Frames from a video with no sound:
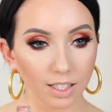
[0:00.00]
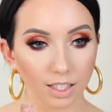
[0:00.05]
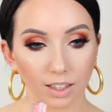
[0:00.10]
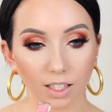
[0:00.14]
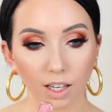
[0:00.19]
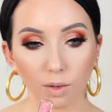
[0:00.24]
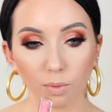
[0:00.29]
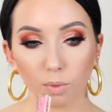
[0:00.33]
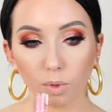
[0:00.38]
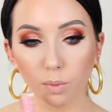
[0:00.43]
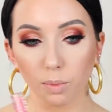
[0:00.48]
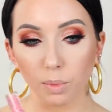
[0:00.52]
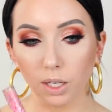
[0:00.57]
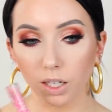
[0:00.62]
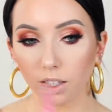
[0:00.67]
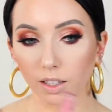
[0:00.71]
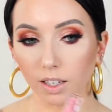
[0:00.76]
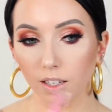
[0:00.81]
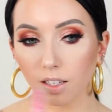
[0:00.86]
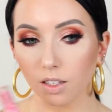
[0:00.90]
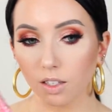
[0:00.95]
and then we'll
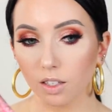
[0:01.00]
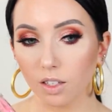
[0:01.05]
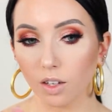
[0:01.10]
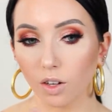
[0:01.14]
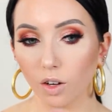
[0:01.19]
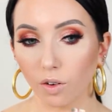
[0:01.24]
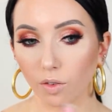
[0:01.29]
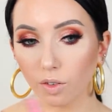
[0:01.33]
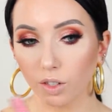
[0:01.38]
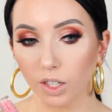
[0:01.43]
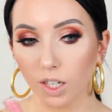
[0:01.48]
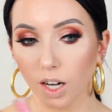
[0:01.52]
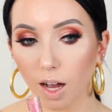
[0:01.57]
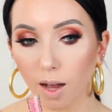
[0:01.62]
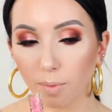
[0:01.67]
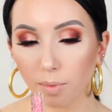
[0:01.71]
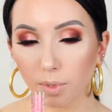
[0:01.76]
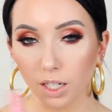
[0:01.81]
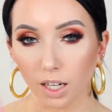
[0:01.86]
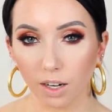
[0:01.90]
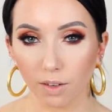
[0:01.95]
put this over
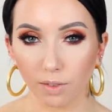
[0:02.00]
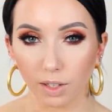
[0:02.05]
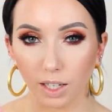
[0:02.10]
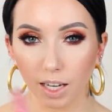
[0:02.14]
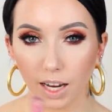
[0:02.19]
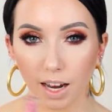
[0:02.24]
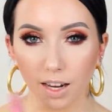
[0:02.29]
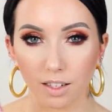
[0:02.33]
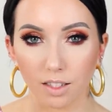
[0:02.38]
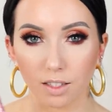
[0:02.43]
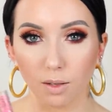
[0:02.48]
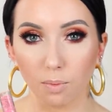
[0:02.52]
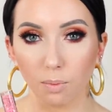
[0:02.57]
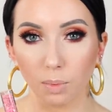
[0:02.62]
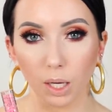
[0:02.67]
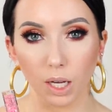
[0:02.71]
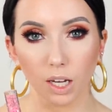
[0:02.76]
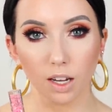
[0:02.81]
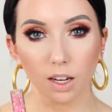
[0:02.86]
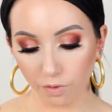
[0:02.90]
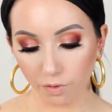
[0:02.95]
top to kind of like add some
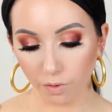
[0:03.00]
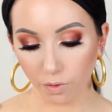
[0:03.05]
pink.